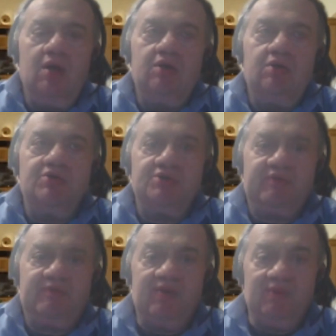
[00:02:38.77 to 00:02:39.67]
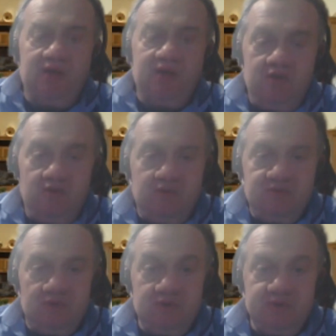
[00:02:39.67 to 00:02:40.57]
The Czech Republic was
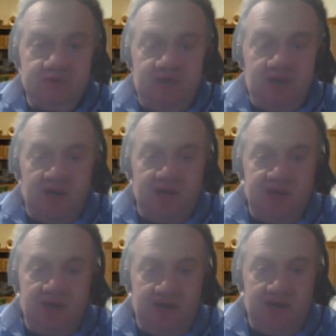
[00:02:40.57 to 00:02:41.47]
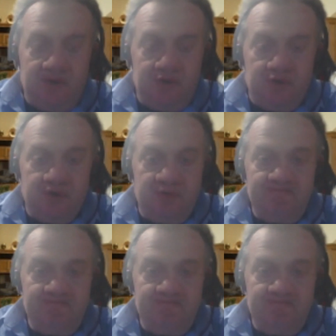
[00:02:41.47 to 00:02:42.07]
also behind the Iron Curtain,